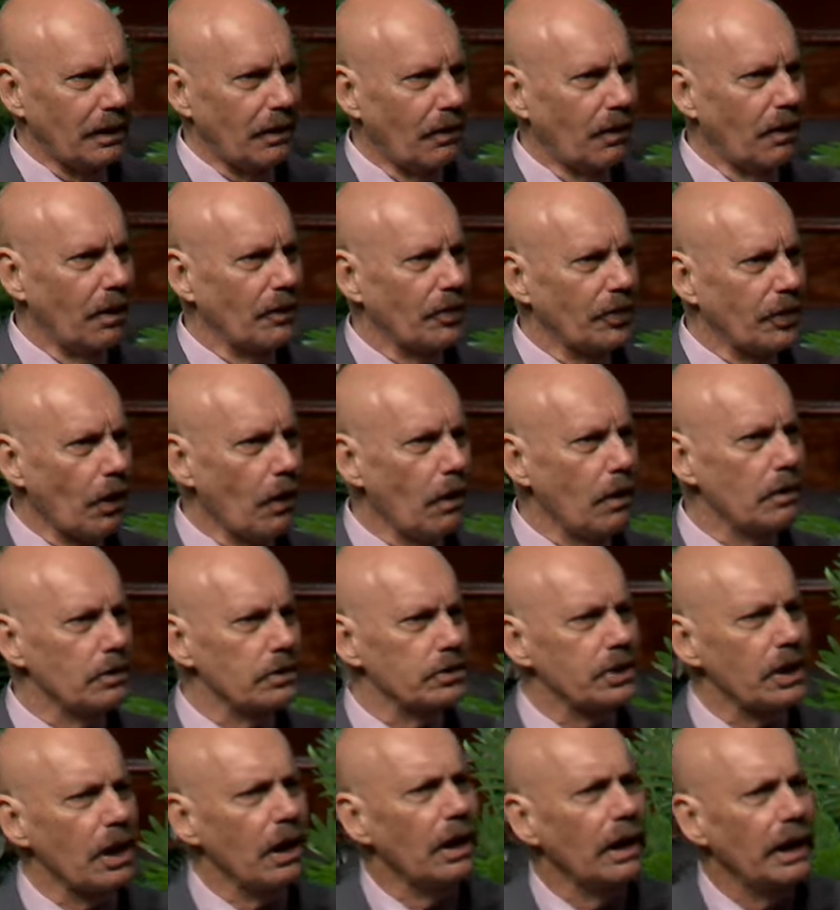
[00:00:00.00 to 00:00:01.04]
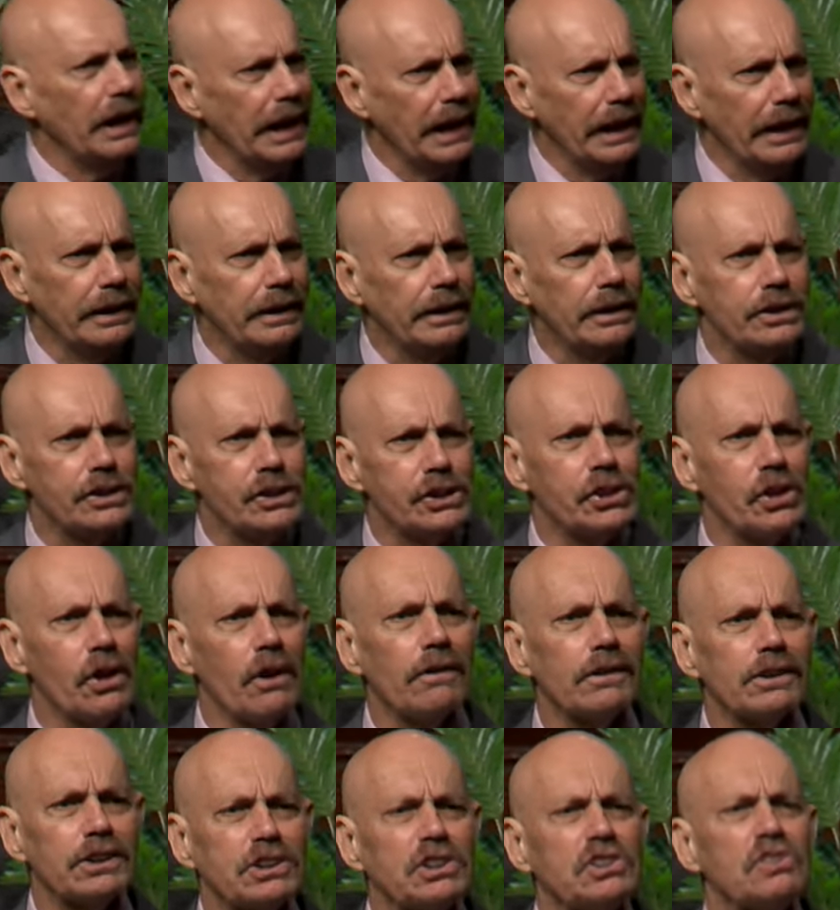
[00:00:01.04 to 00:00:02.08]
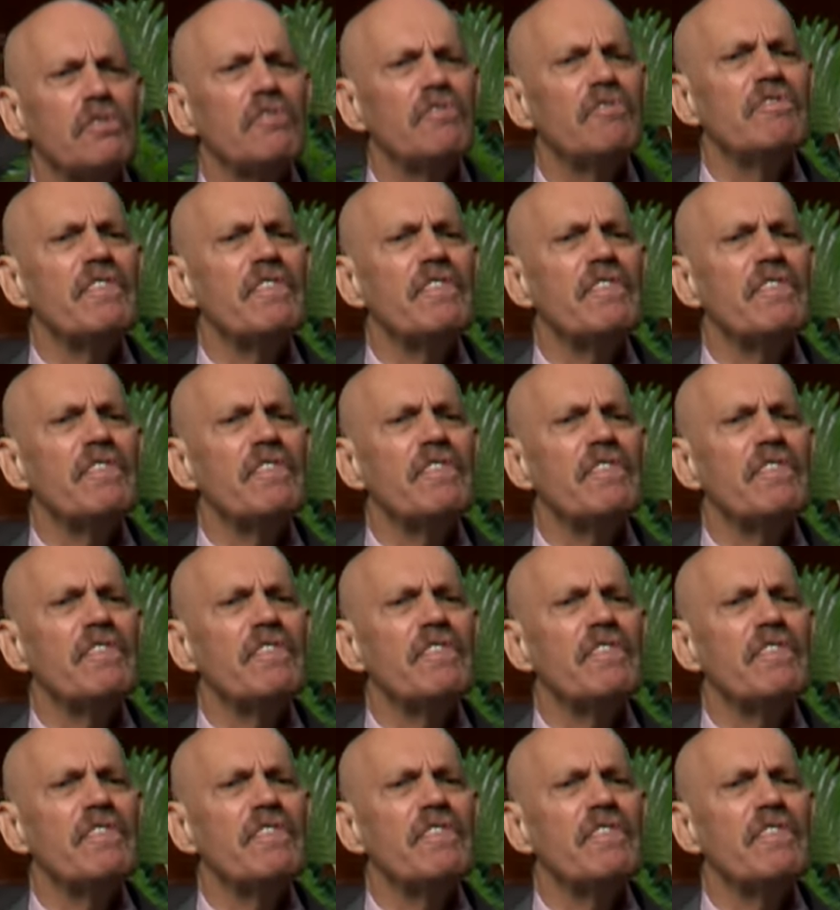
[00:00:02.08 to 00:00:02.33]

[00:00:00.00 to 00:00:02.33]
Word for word: or those in the church